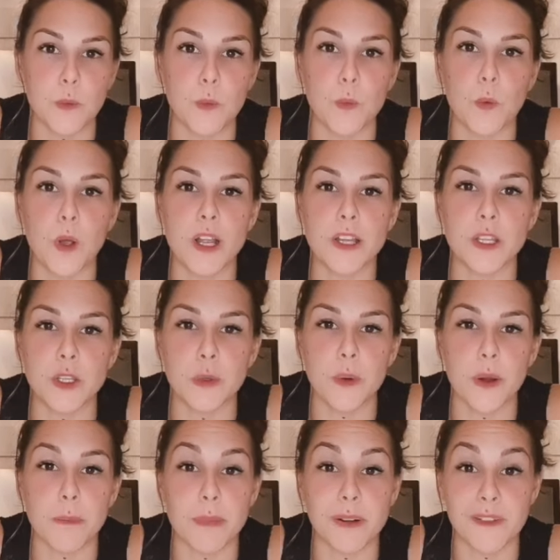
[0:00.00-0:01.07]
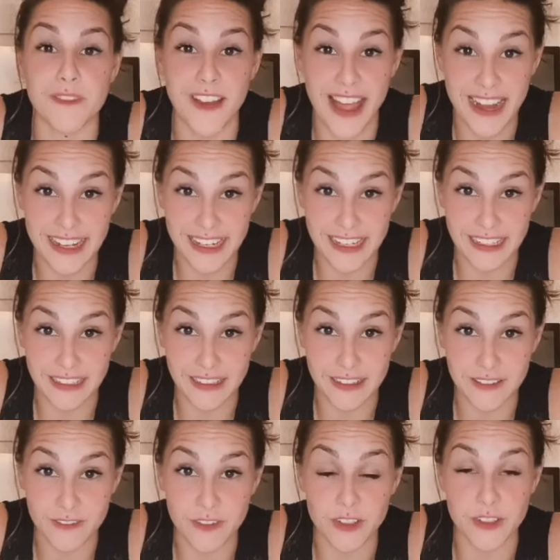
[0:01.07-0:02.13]
what you are providing
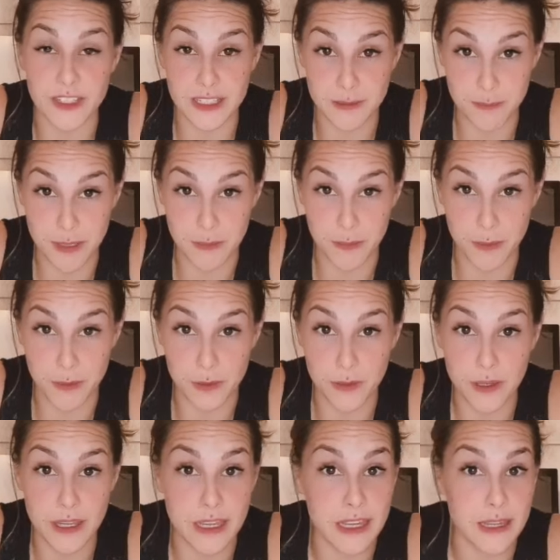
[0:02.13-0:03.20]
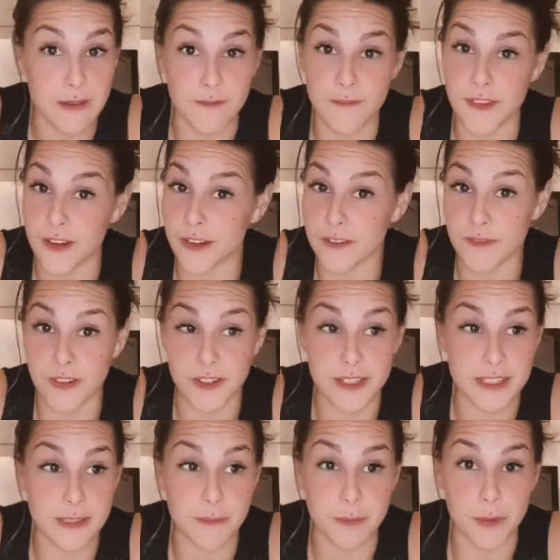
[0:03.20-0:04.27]
for these people. Very, very
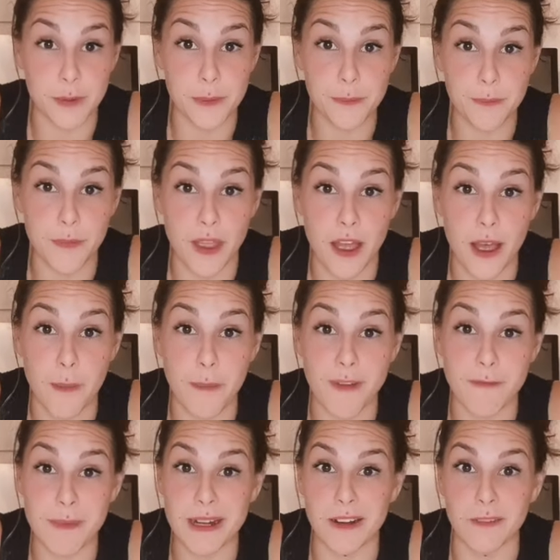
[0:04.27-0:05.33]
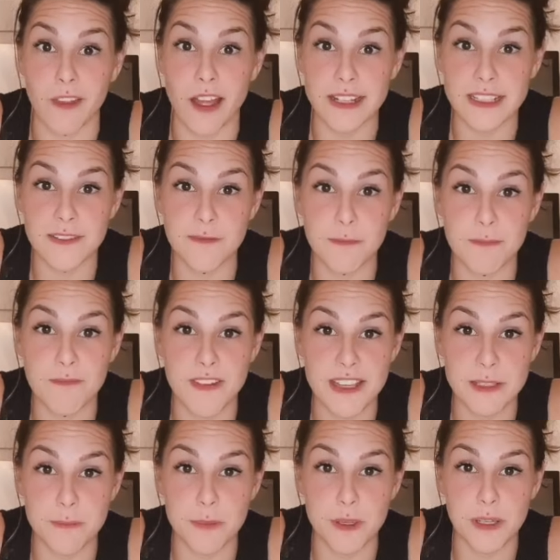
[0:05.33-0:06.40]
simple. I've been on lots of
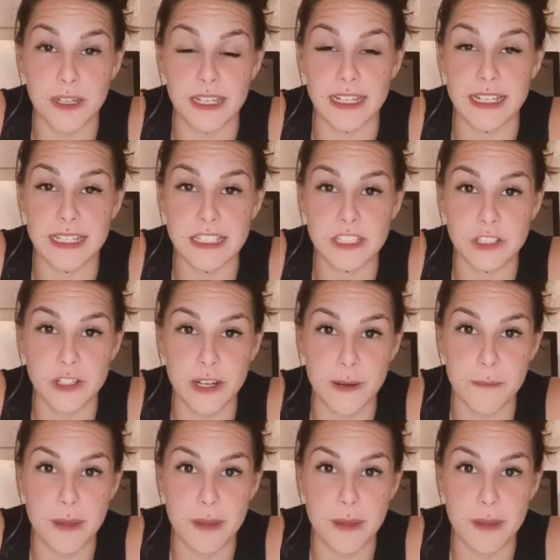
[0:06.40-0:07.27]
Facebook and Instagram